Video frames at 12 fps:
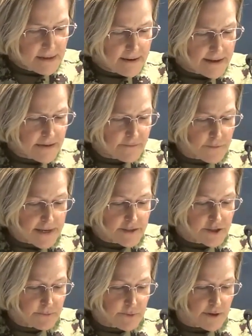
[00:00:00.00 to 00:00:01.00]
uh,
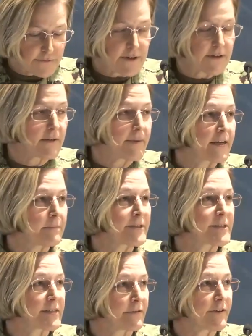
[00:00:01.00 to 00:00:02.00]
Information Warfare Command
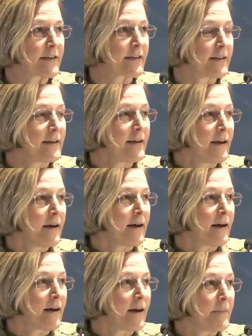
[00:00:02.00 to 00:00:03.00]
Pacific,
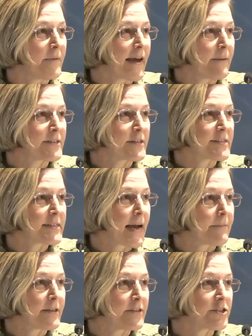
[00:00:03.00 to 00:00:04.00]
um, that was
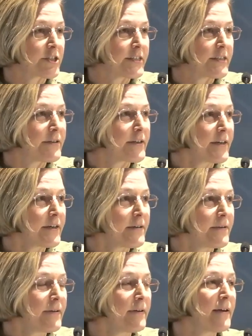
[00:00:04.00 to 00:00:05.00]
established a year
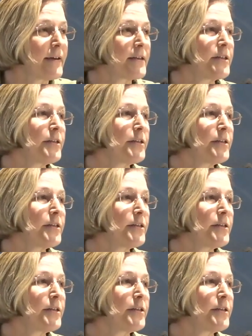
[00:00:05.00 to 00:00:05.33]
ago and